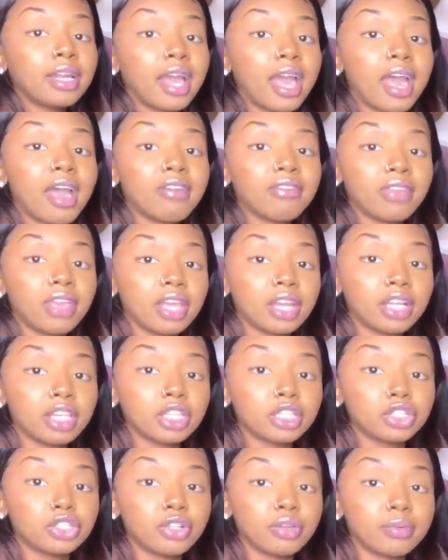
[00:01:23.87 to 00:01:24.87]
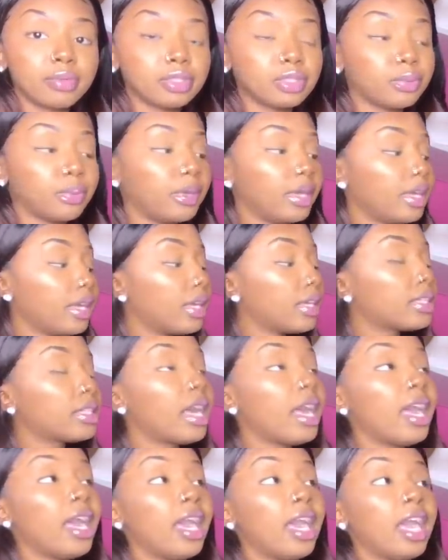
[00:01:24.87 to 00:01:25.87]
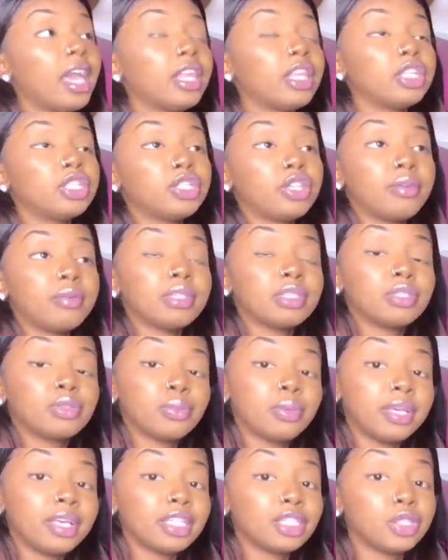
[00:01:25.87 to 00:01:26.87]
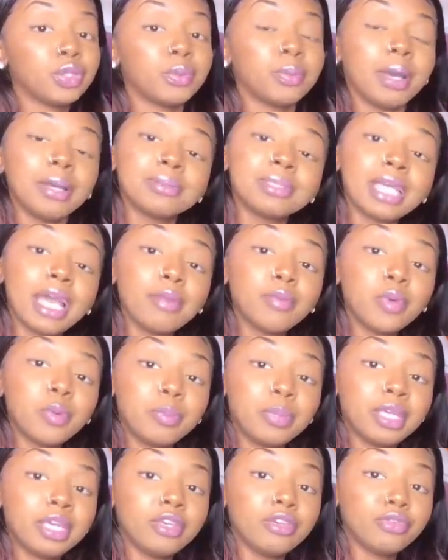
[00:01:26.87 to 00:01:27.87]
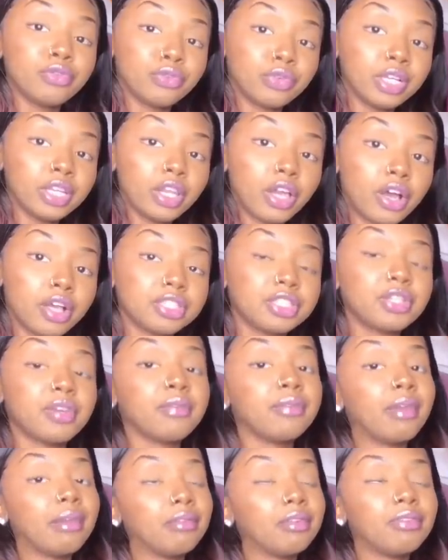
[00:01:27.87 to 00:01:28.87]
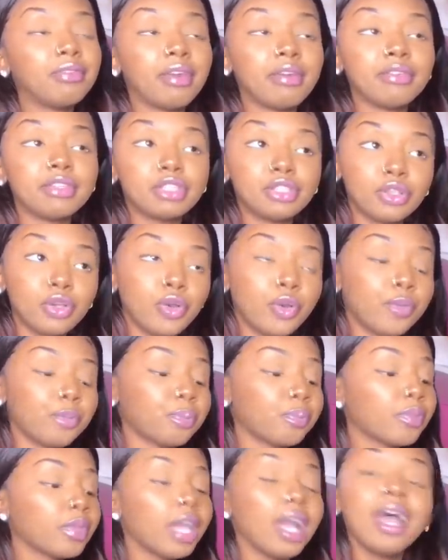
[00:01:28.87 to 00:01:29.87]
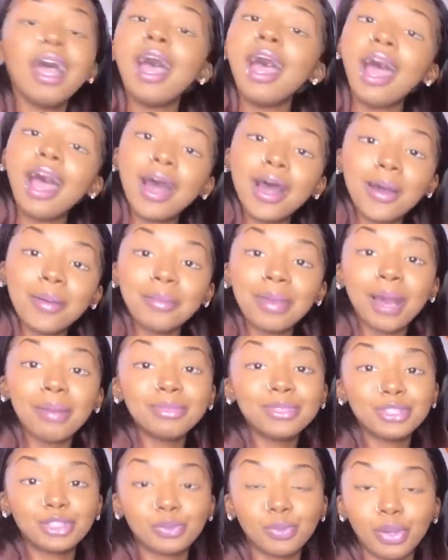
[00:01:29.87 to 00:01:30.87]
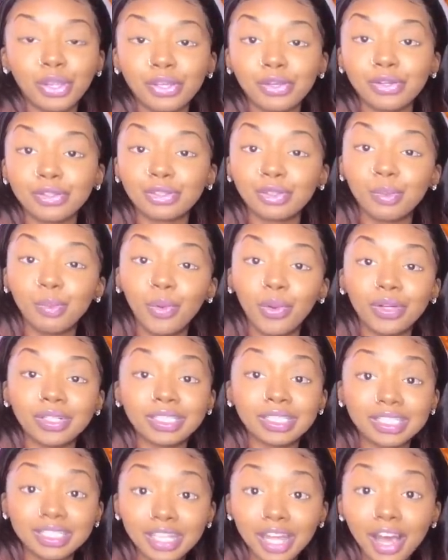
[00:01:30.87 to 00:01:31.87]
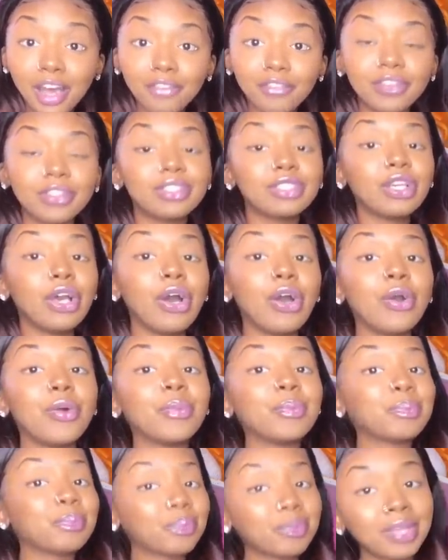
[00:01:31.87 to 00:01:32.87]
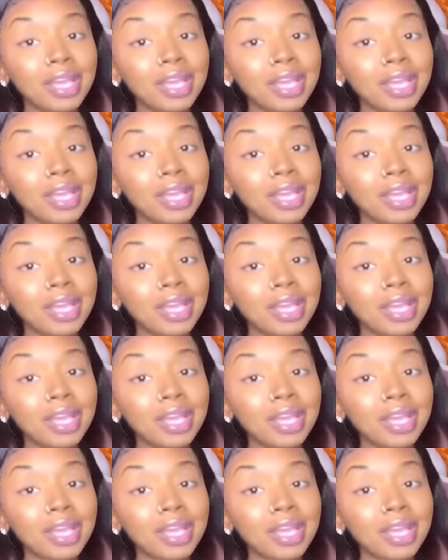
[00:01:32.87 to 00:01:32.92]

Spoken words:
and I have Anna LaJovia's Wigs. And LaJovia's Wigs, the website will be relaunched very soon. I'm just working on some more stuff. So